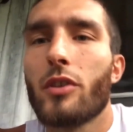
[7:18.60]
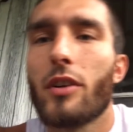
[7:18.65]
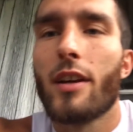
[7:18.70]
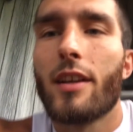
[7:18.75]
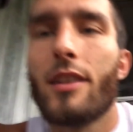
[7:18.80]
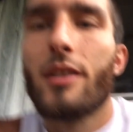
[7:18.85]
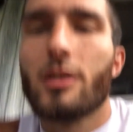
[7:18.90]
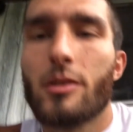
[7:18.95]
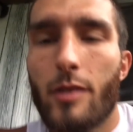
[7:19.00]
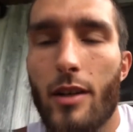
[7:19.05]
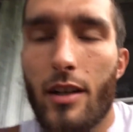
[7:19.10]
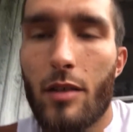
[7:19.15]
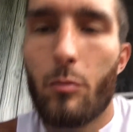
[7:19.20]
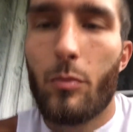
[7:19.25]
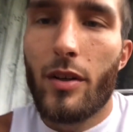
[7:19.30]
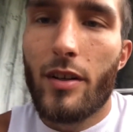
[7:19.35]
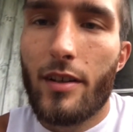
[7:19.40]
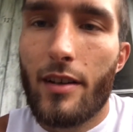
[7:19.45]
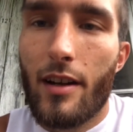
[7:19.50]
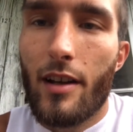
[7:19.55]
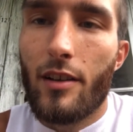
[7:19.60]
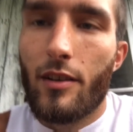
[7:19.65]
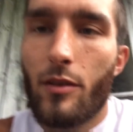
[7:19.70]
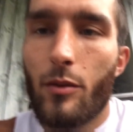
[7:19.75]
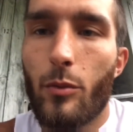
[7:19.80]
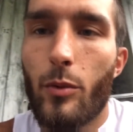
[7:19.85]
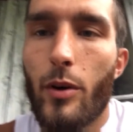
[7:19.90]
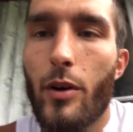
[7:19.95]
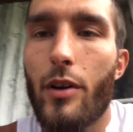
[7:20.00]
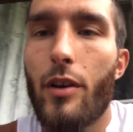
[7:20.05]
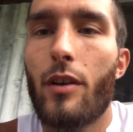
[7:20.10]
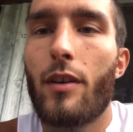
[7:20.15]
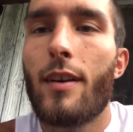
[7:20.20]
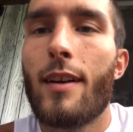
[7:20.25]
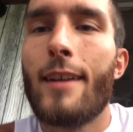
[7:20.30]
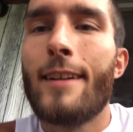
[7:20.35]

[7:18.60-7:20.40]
in it so I can put it down in the water.